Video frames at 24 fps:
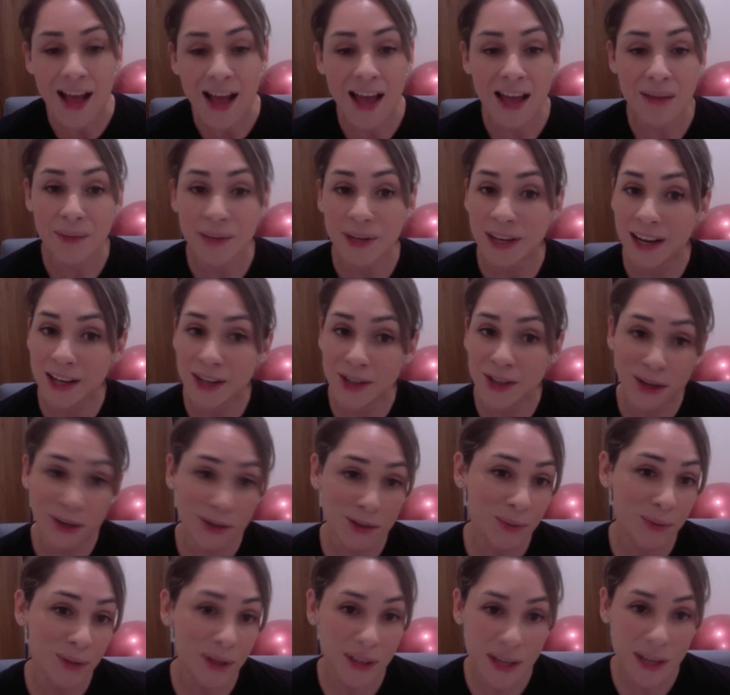And I
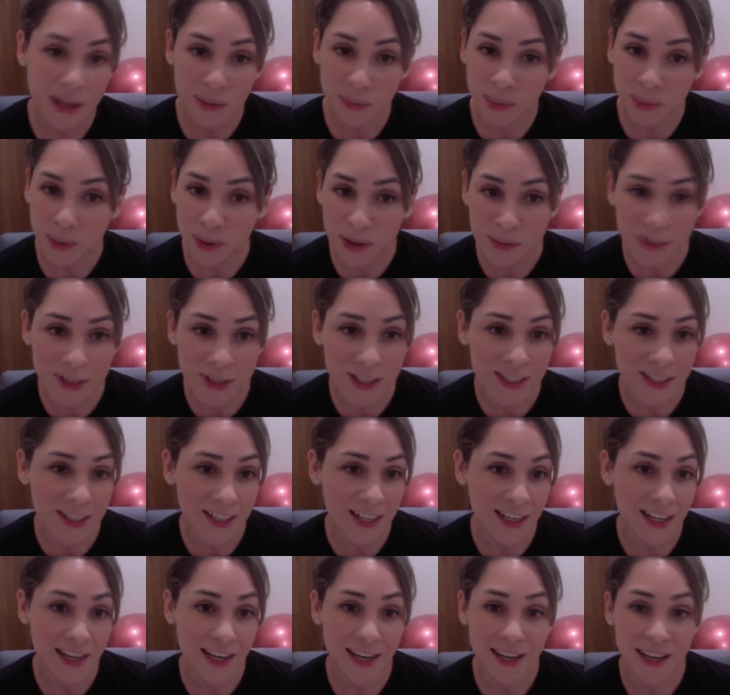talked about the employment
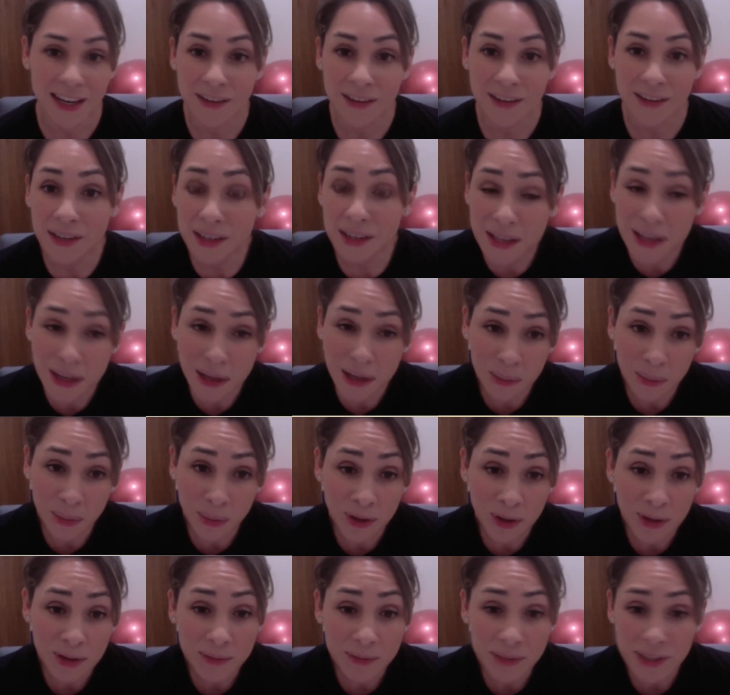setting, even in the
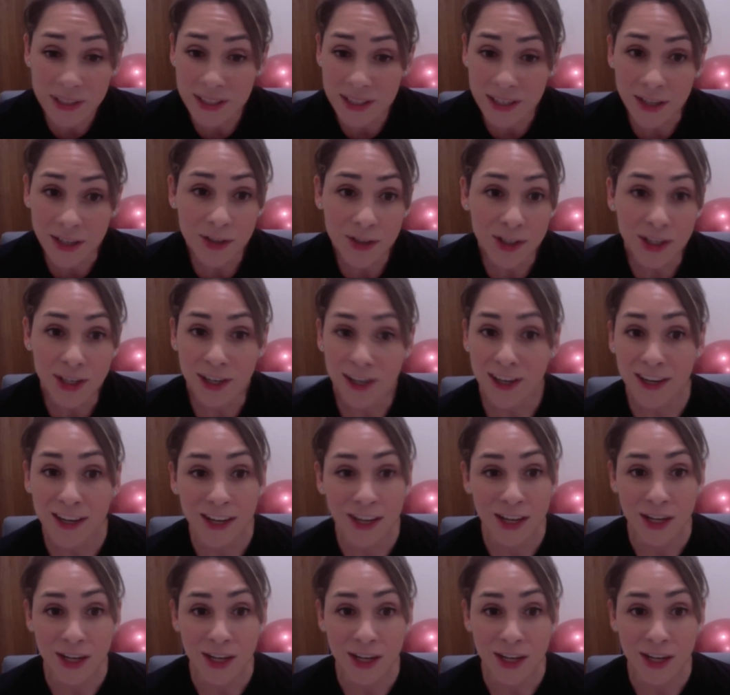employment sector,